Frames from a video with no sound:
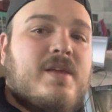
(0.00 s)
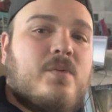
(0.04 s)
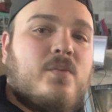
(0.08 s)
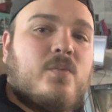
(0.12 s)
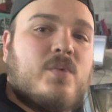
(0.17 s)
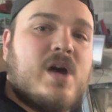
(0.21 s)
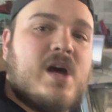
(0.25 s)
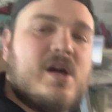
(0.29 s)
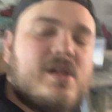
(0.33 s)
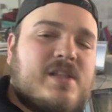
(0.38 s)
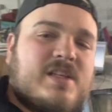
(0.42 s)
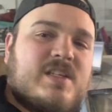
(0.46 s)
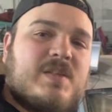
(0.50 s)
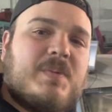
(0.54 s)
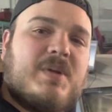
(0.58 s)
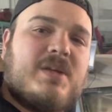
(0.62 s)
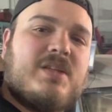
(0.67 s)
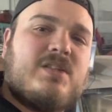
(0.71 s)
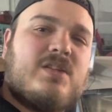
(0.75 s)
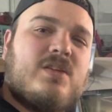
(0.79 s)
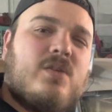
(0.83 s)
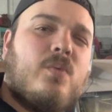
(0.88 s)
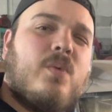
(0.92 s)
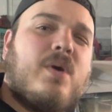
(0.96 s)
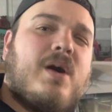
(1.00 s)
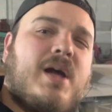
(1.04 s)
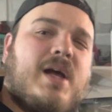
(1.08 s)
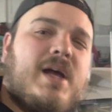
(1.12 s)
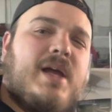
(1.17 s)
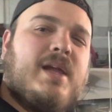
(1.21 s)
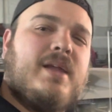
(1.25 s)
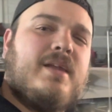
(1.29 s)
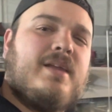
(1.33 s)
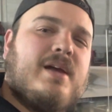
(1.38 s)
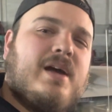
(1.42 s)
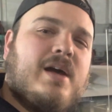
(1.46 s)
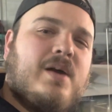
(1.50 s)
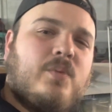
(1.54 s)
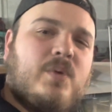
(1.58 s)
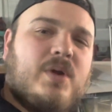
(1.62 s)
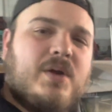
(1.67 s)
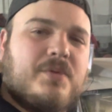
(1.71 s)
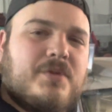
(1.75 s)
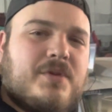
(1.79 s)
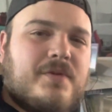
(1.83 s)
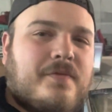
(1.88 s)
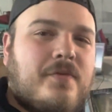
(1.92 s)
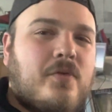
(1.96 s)
I'll explain to you why I
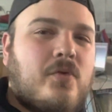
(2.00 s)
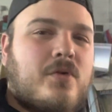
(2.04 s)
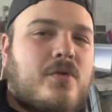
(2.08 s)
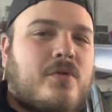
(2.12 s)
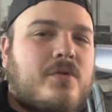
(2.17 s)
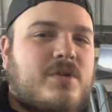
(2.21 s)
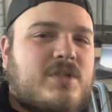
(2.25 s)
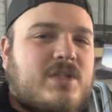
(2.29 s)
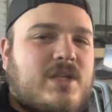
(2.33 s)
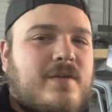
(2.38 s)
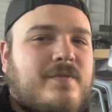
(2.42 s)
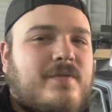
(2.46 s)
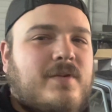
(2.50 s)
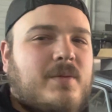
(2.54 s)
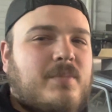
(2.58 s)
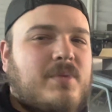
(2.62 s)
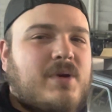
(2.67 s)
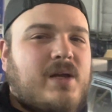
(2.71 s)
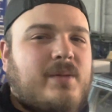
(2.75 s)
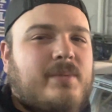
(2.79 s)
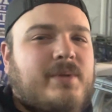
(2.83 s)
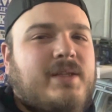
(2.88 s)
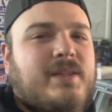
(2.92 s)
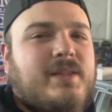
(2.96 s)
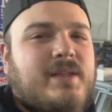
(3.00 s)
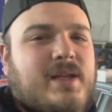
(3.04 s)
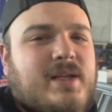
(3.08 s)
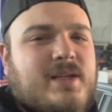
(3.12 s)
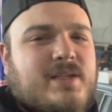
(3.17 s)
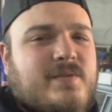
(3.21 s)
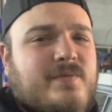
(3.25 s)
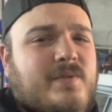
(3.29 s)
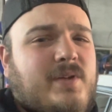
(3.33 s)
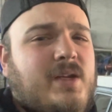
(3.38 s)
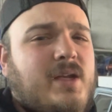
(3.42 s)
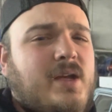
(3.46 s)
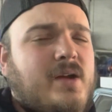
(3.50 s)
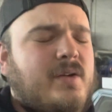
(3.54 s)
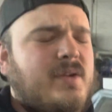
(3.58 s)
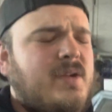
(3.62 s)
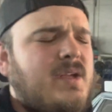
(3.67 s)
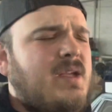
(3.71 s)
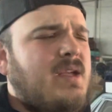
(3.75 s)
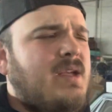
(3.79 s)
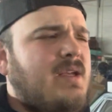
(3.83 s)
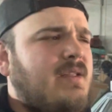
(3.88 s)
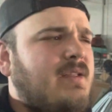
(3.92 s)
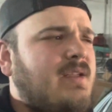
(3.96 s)
went with the 4-door Zephyr probably in the next video.
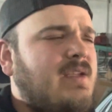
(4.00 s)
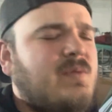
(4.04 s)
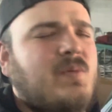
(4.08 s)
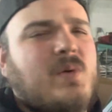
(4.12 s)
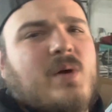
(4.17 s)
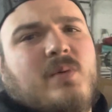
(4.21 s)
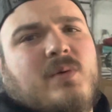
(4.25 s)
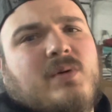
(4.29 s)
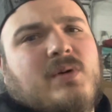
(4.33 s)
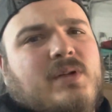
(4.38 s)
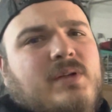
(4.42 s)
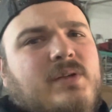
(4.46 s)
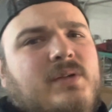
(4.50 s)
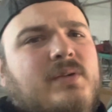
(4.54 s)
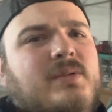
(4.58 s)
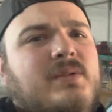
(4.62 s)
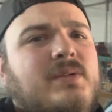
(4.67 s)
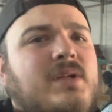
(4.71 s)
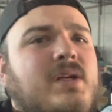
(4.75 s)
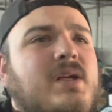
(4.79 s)
That's what we're going to do.